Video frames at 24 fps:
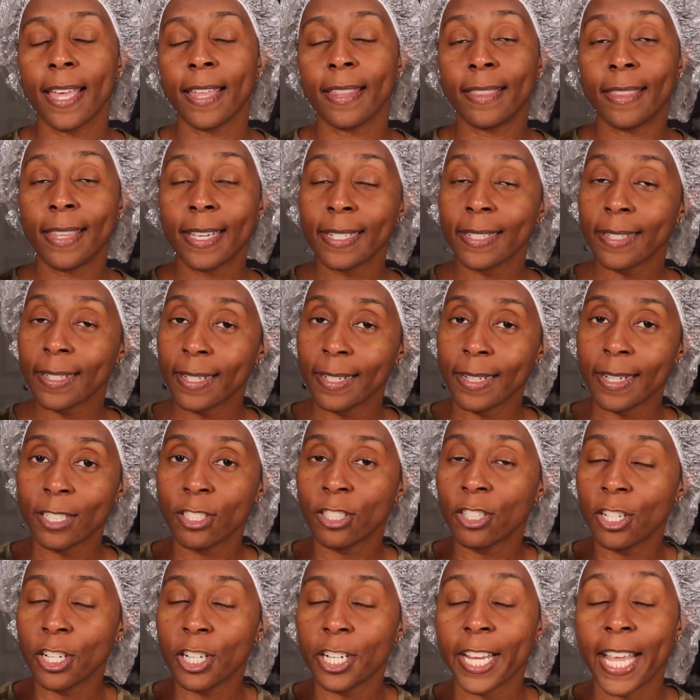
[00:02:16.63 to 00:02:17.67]
This
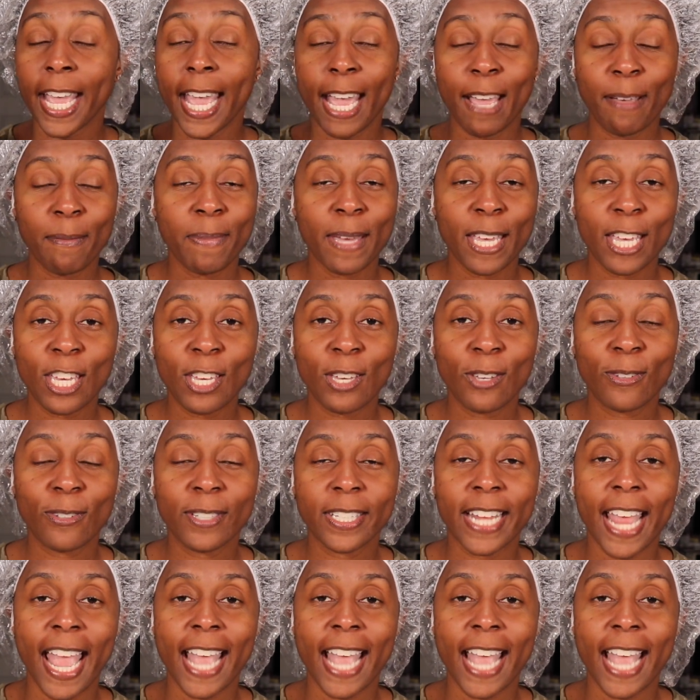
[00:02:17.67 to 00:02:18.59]
conditioner can be used